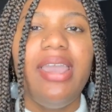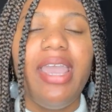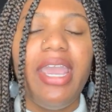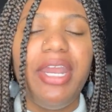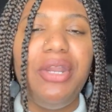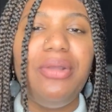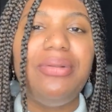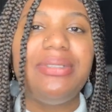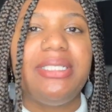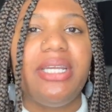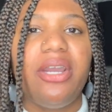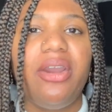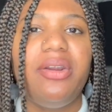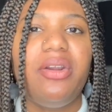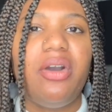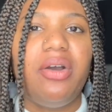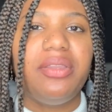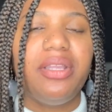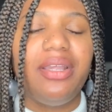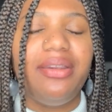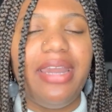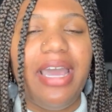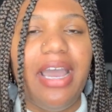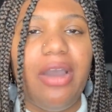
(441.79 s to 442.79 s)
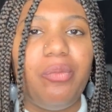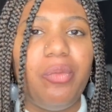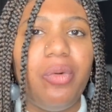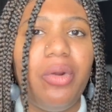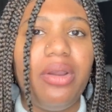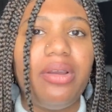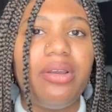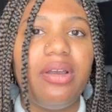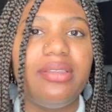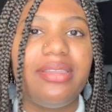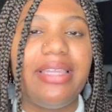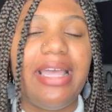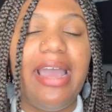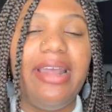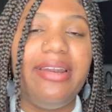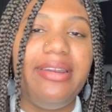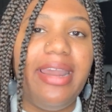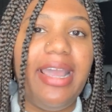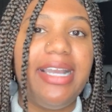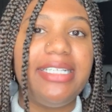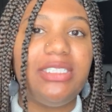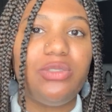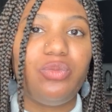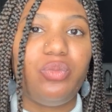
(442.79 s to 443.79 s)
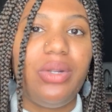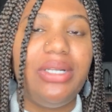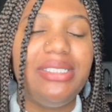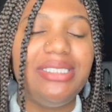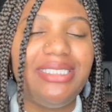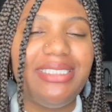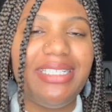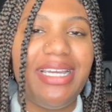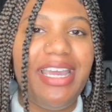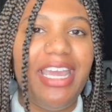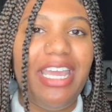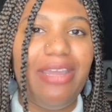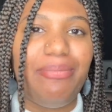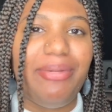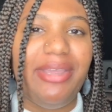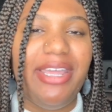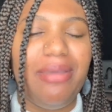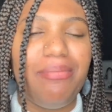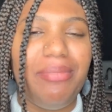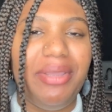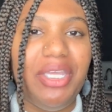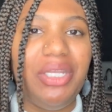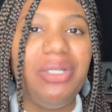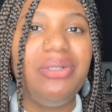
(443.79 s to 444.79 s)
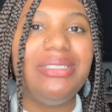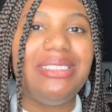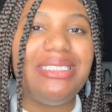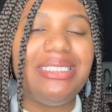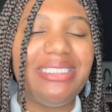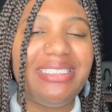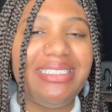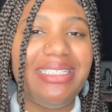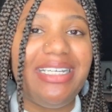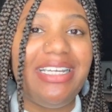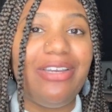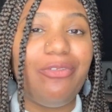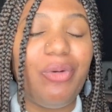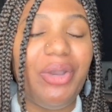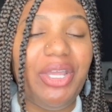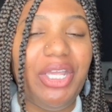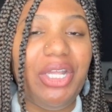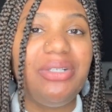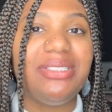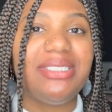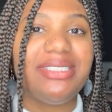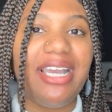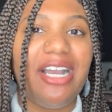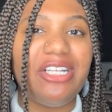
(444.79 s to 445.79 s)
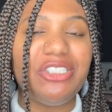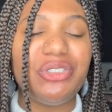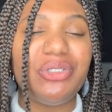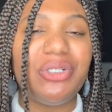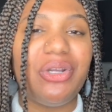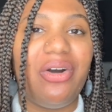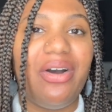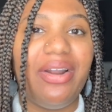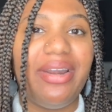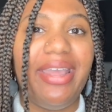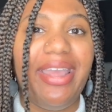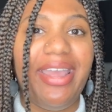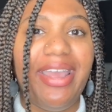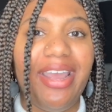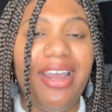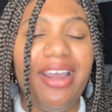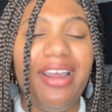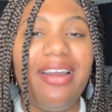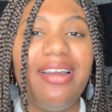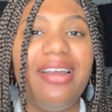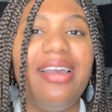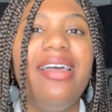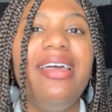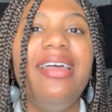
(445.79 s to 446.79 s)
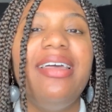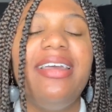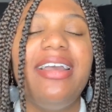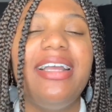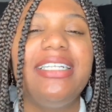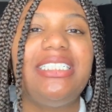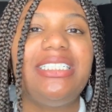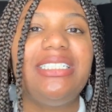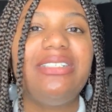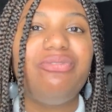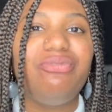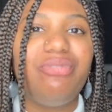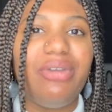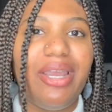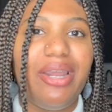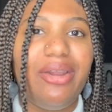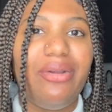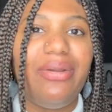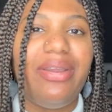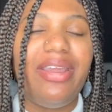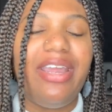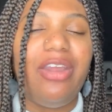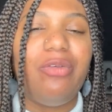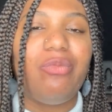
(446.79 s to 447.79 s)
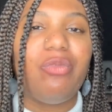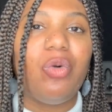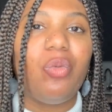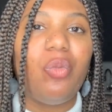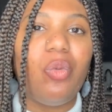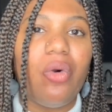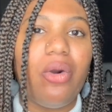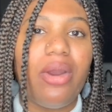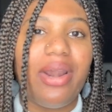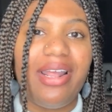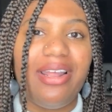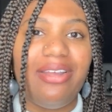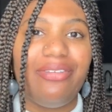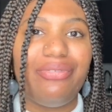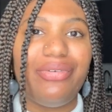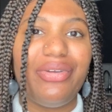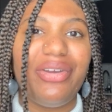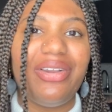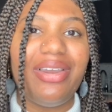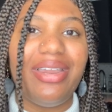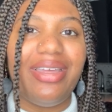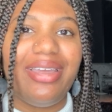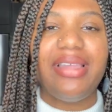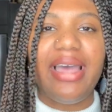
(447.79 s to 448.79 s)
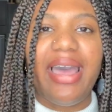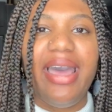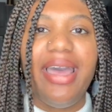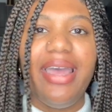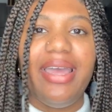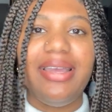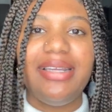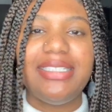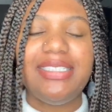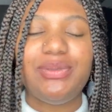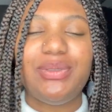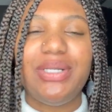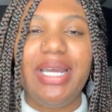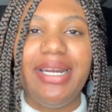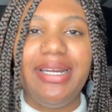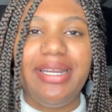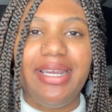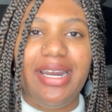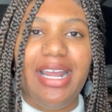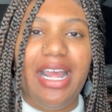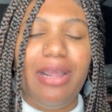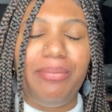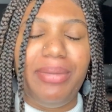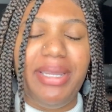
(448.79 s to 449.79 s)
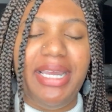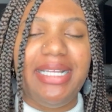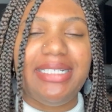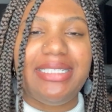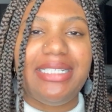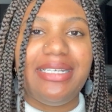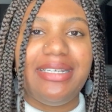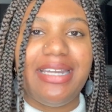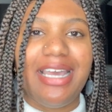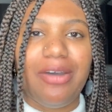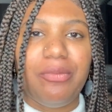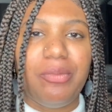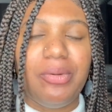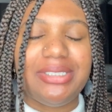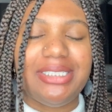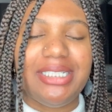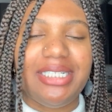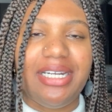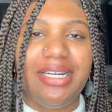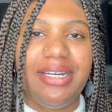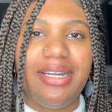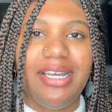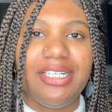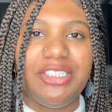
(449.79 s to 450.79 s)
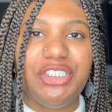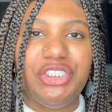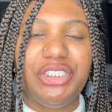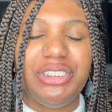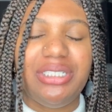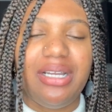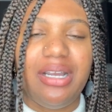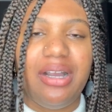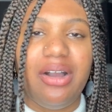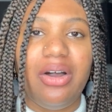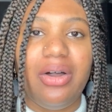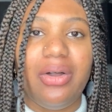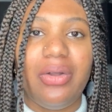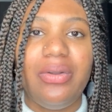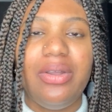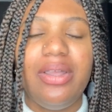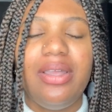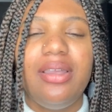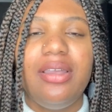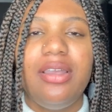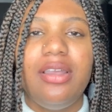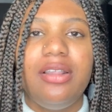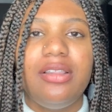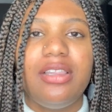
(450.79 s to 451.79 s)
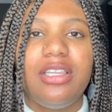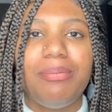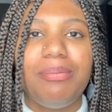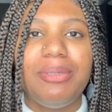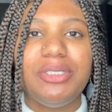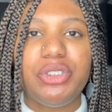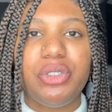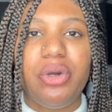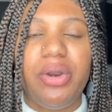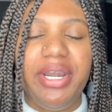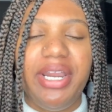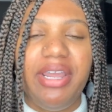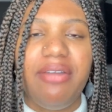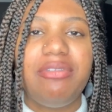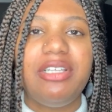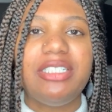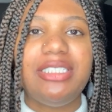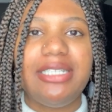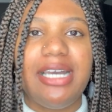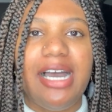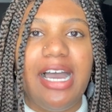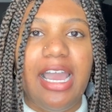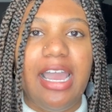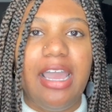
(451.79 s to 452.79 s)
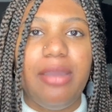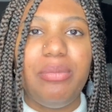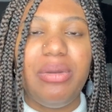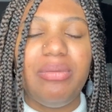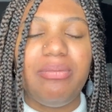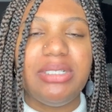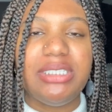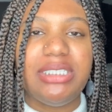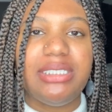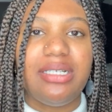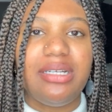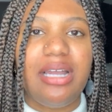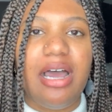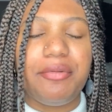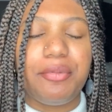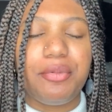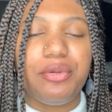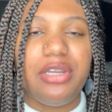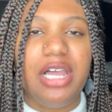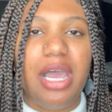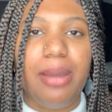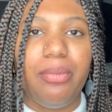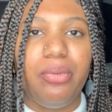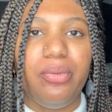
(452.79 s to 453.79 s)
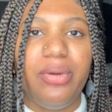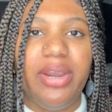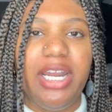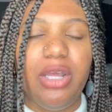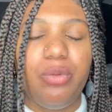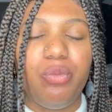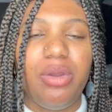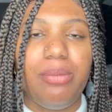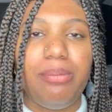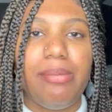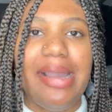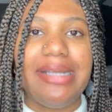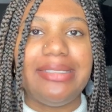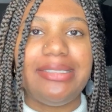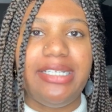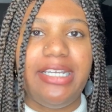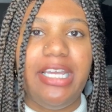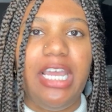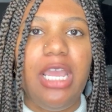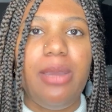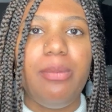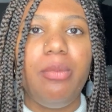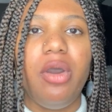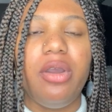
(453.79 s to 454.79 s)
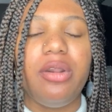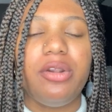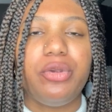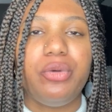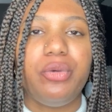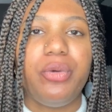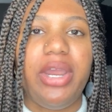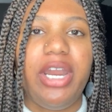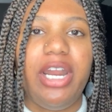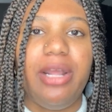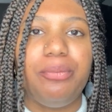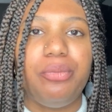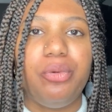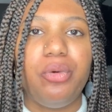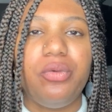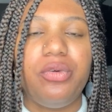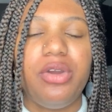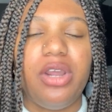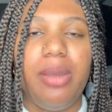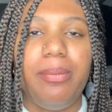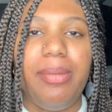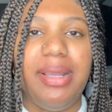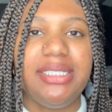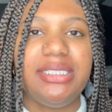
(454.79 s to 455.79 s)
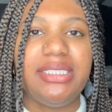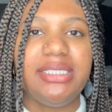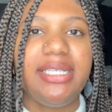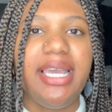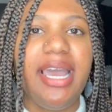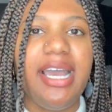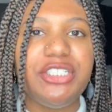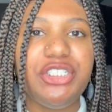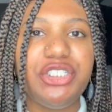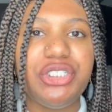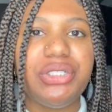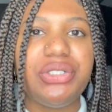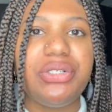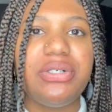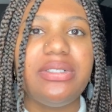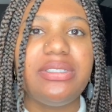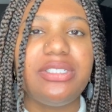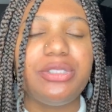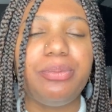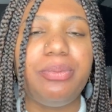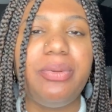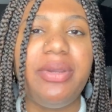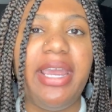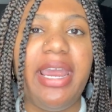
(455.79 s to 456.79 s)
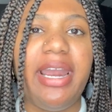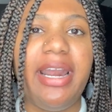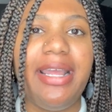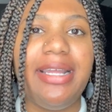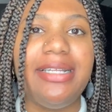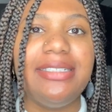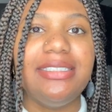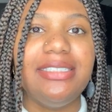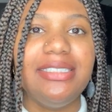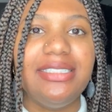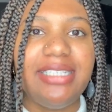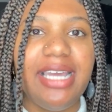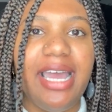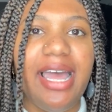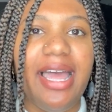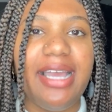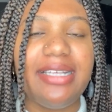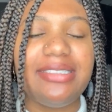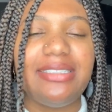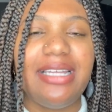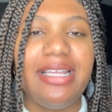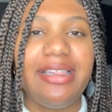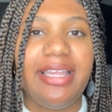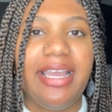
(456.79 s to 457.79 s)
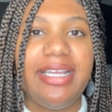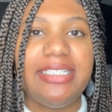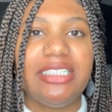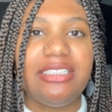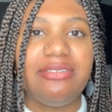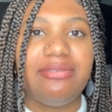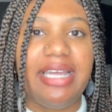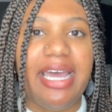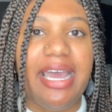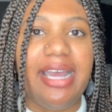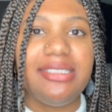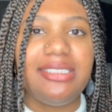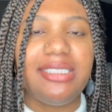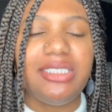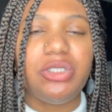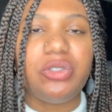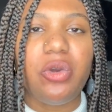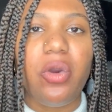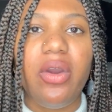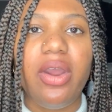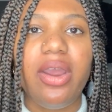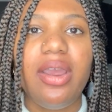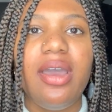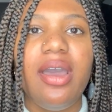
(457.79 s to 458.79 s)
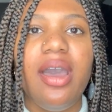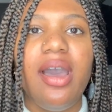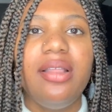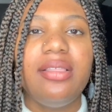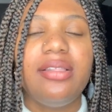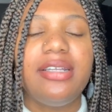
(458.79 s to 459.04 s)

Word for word: and you turn on the network that next Wednesday at 8 p.m. and you see what you scheduled on air, it's a very rewarding feeling. That is what I did at BET Networks in a nutshell the majority of the time, it was a lot of collaborating with my team on creating programming schedules, creating decks, and things of that sort.